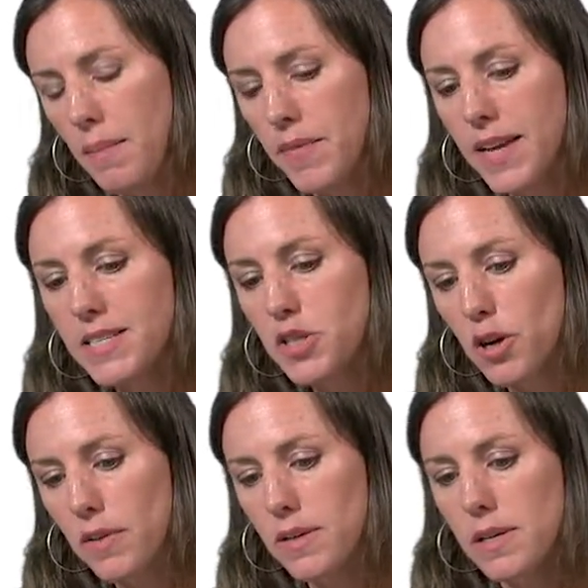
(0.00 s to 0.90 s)
they
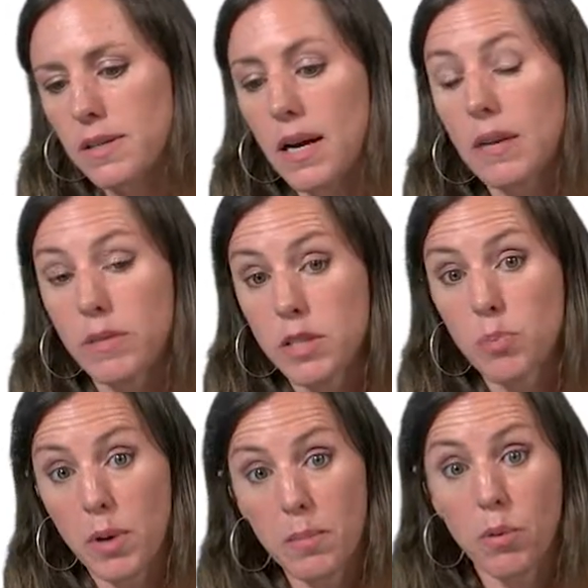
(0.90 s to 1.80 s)
saw this as kind of a
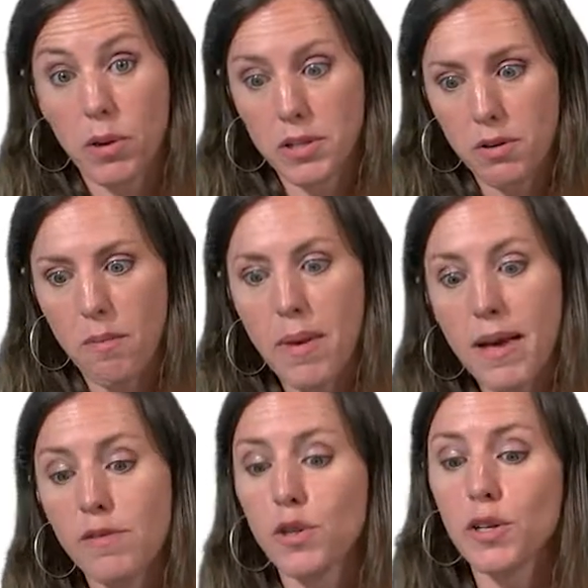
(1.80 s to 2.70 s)
springboard. So it may
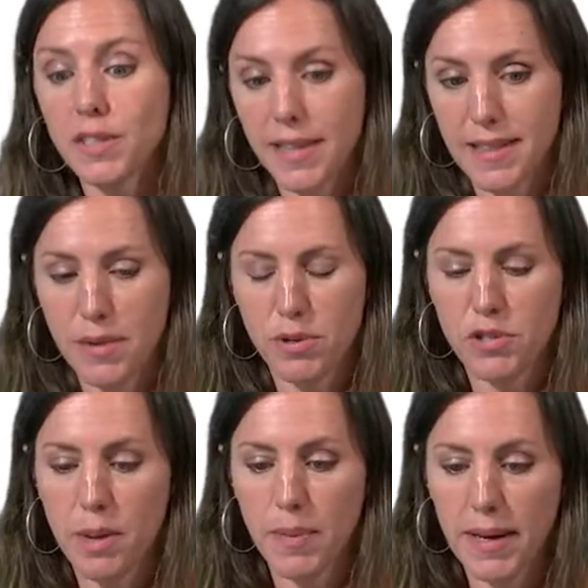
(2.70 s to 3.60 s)
have looked like they were
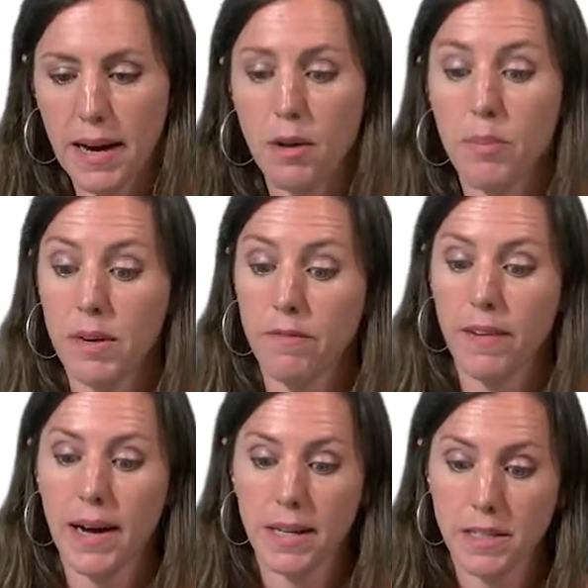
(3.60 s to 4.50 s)
dropping out, but in
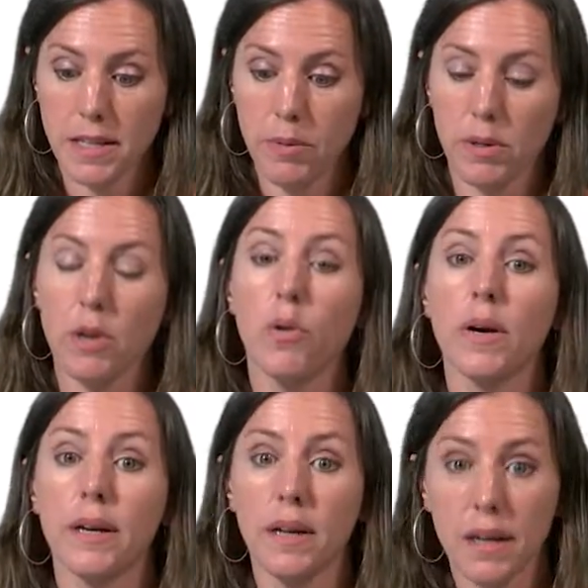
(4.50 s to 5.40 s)
fact,
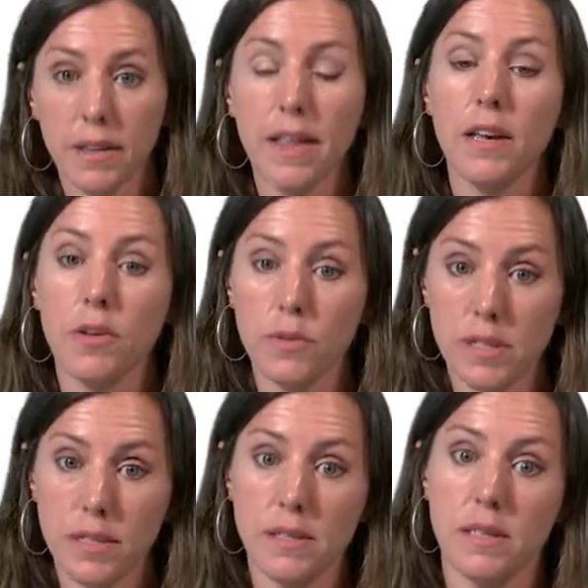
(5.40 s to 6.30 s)
they
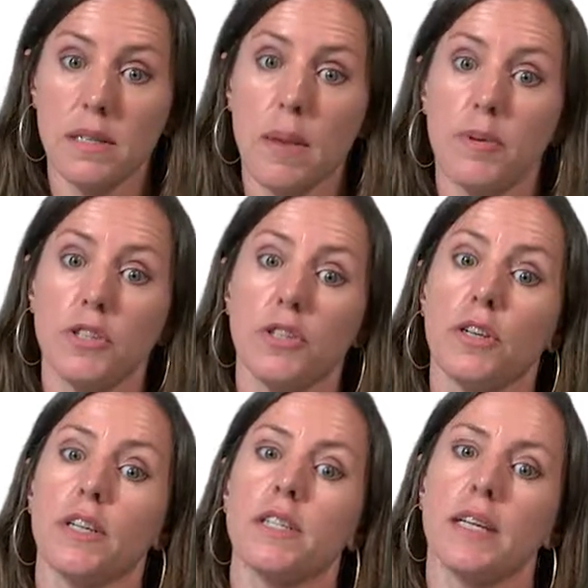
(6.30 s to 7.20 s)
used this as an
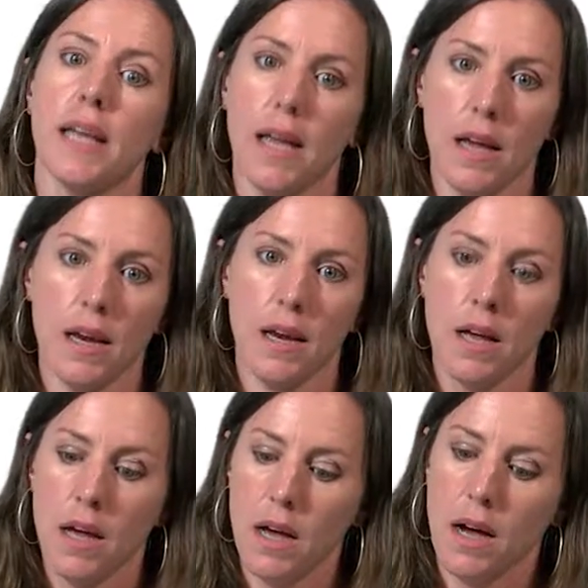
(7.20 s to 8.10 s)
opportunity to gain
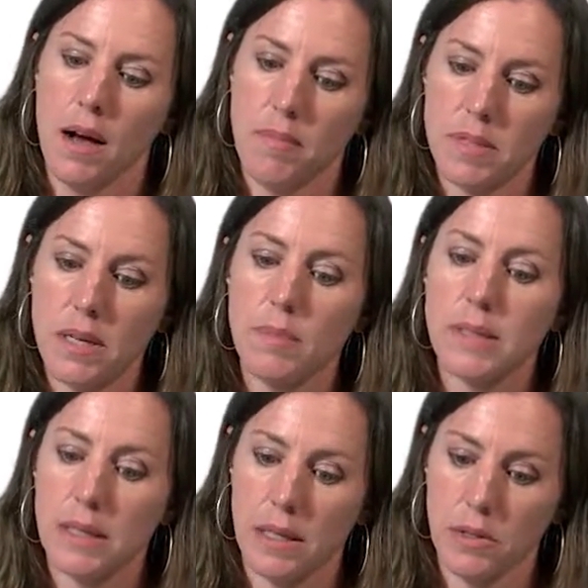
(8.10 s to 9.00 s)
some
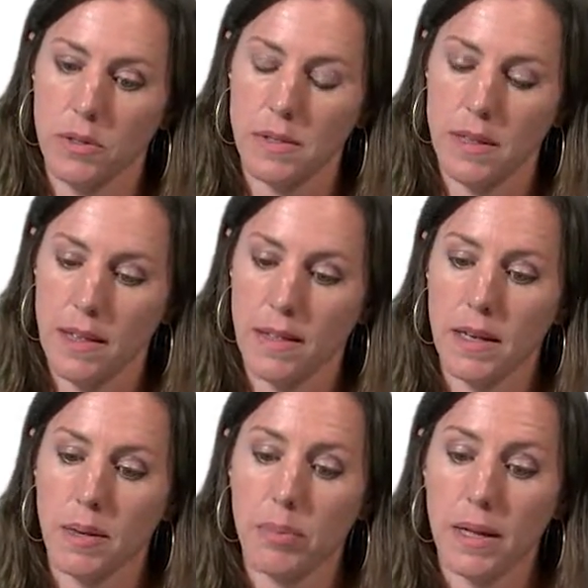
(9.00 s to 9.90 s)
skills that they
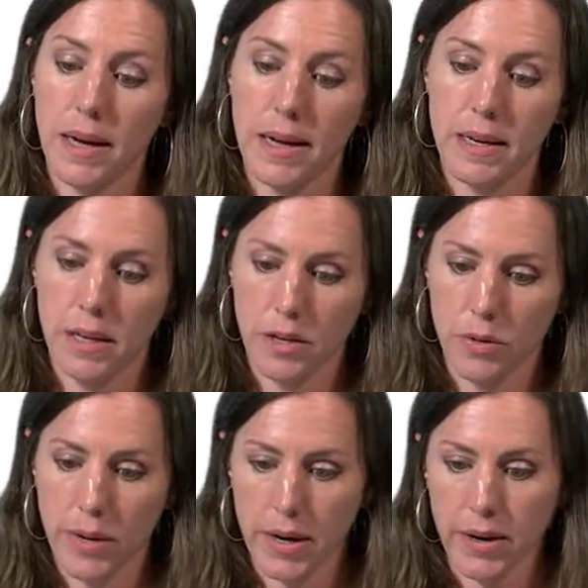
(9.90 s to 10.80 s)
then applied in a
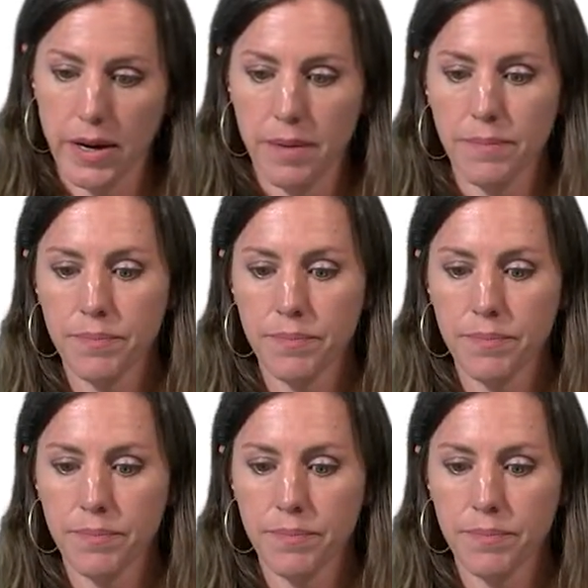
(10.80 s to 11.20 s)
new area.